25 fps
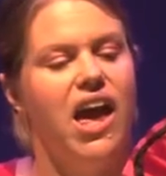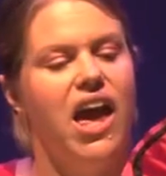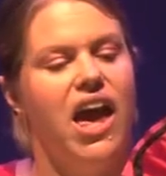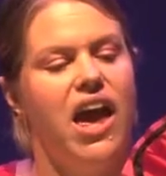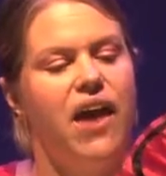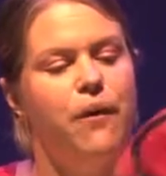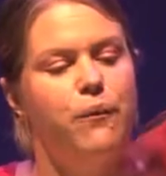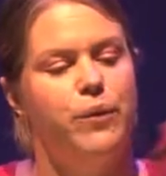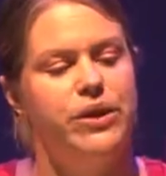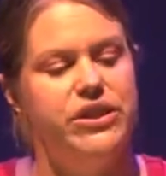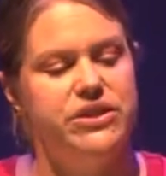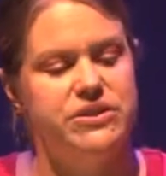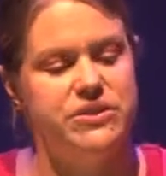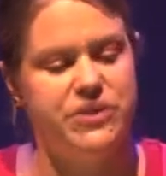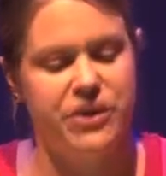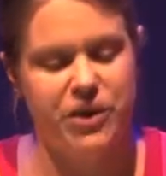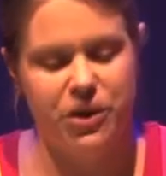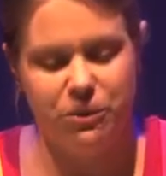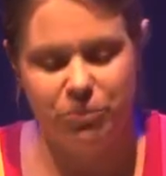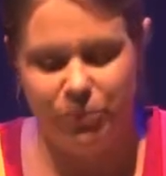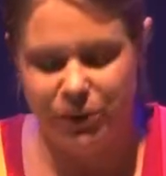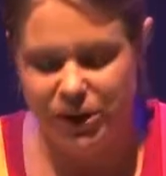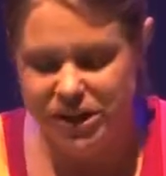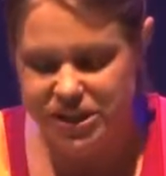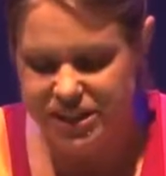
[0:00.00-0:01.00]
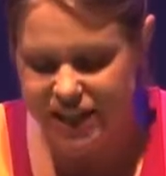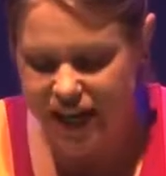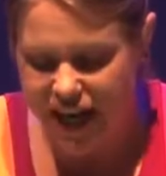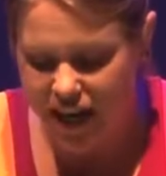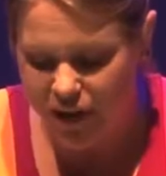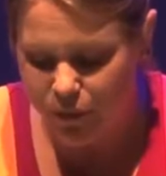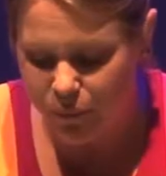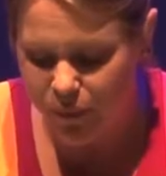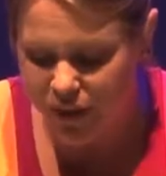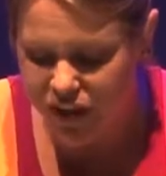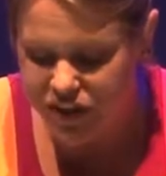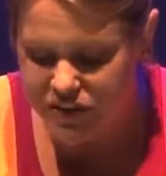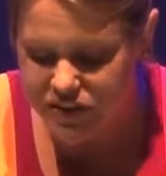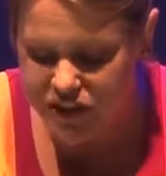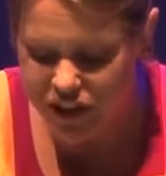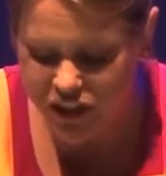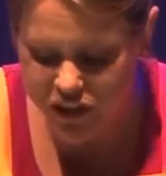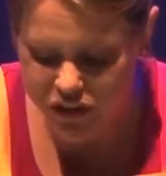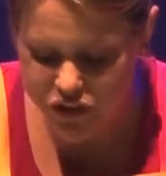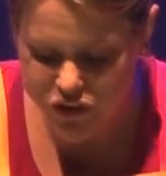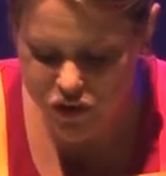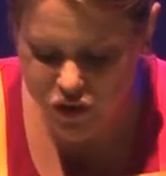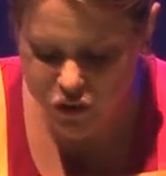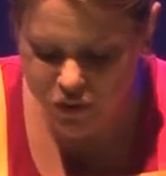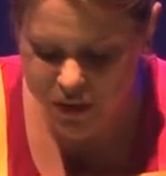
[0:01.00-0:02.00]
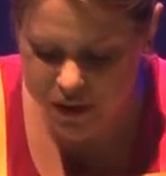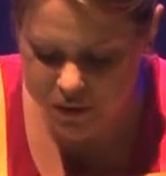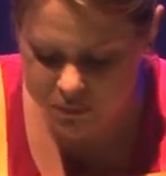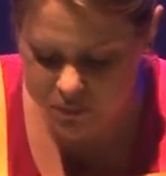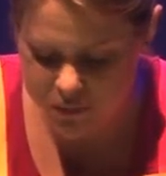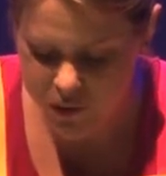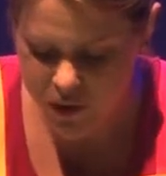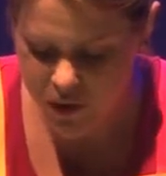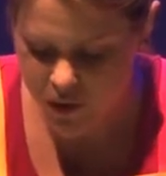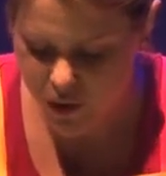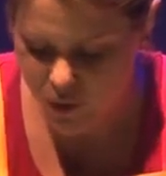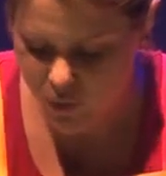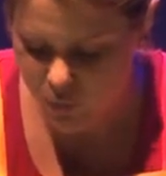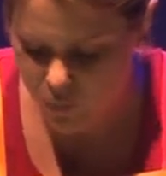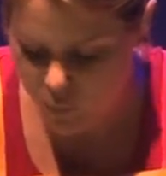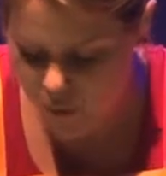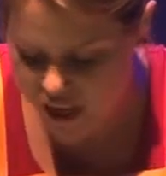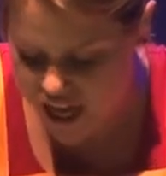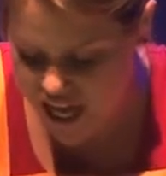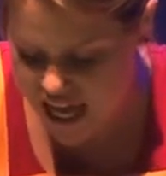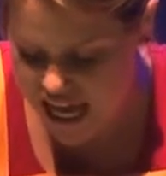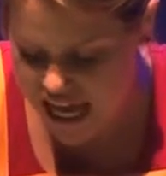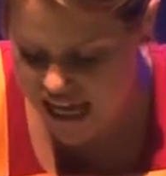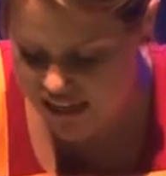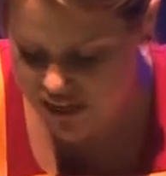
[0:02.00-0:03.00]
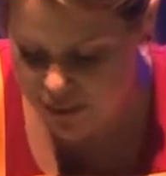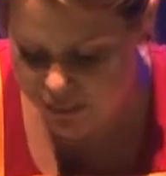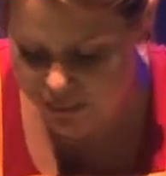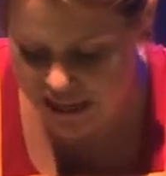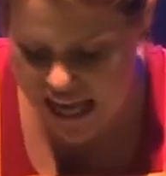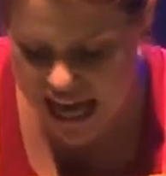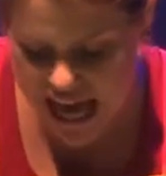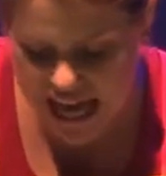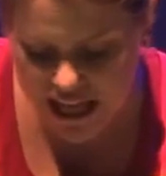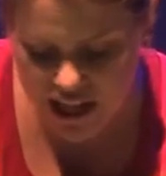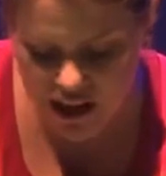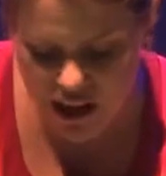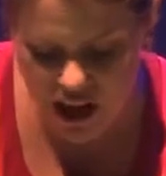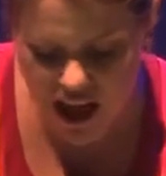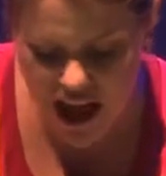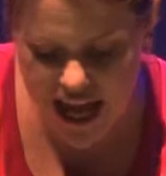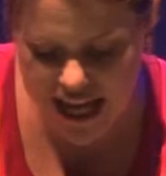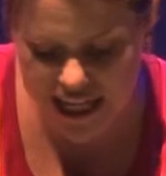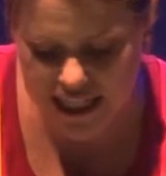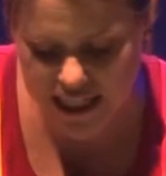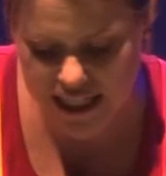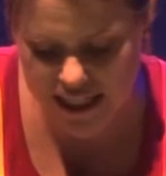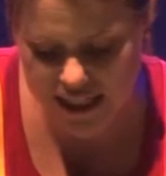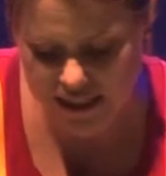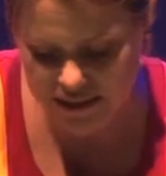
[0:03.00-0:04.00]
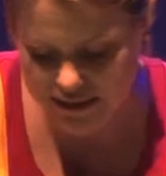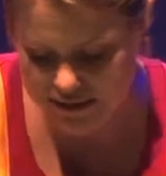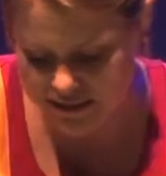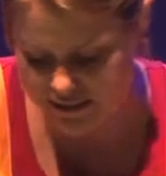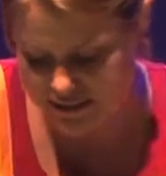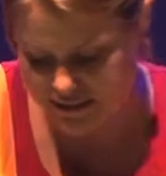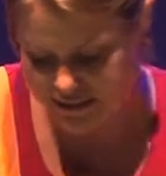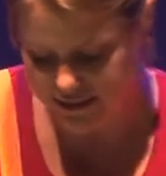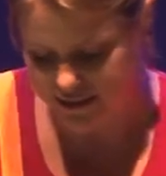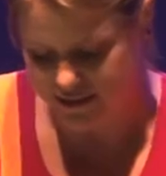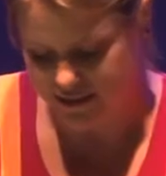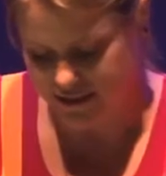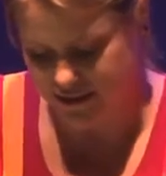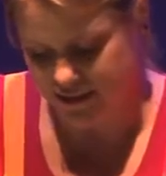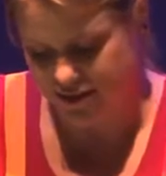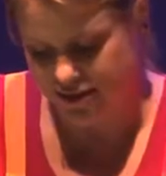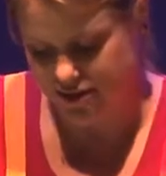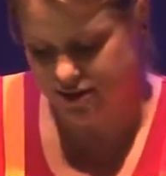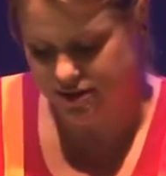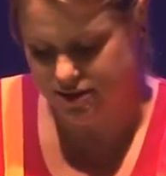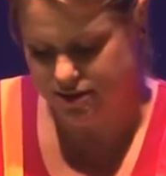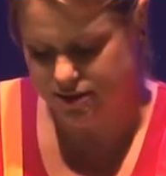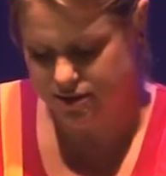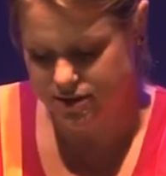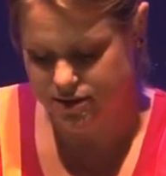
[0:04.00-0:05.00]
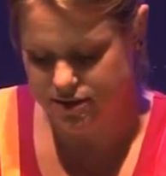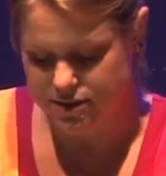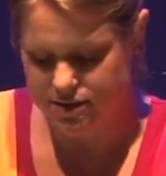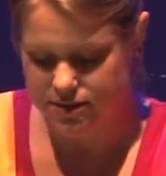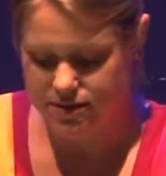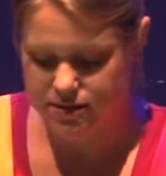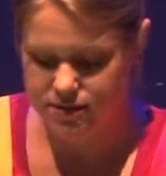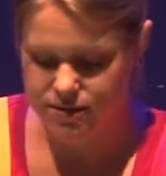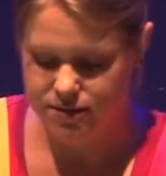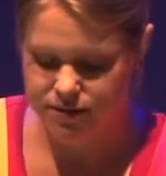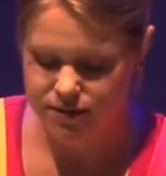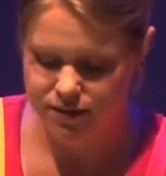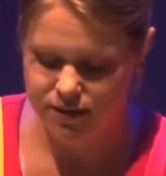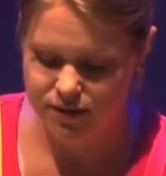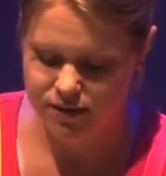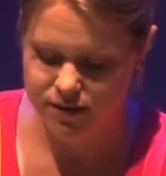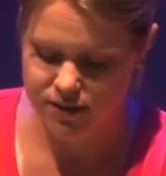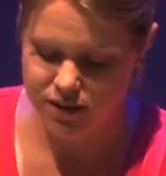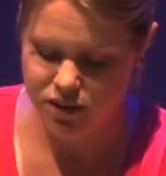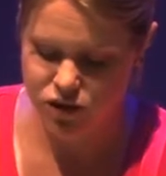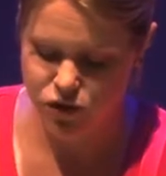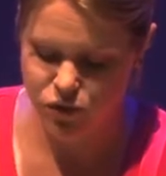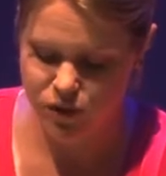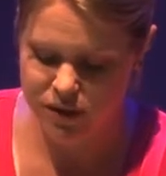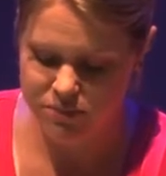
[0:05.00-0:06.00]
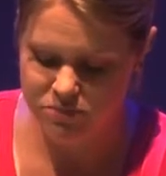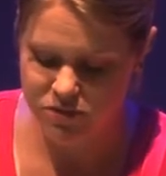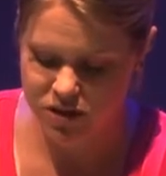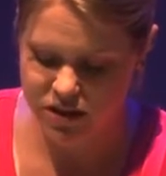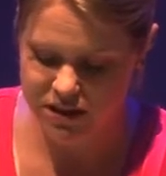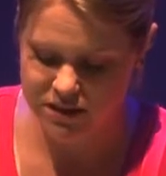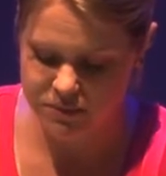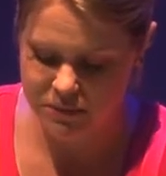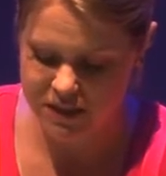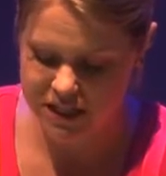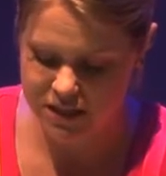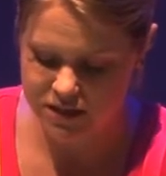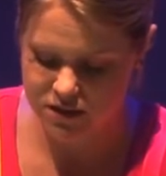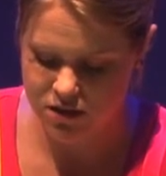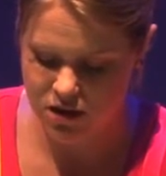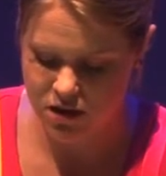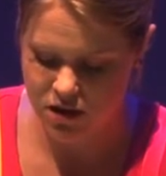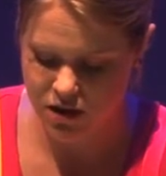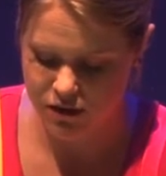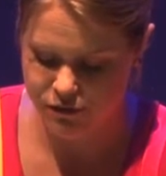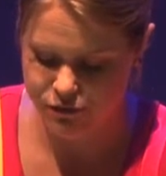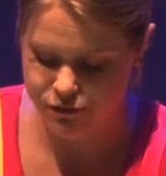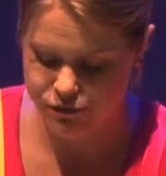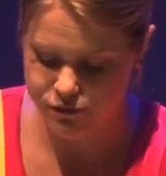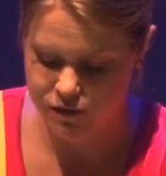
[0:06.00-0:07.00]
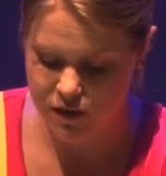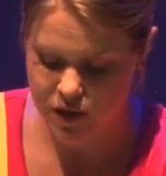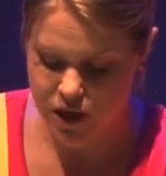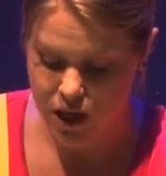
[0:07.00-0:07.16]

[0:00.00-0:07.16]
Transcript: And we're just going to put it down and we're just going to trim where the black line is to trim those bits off.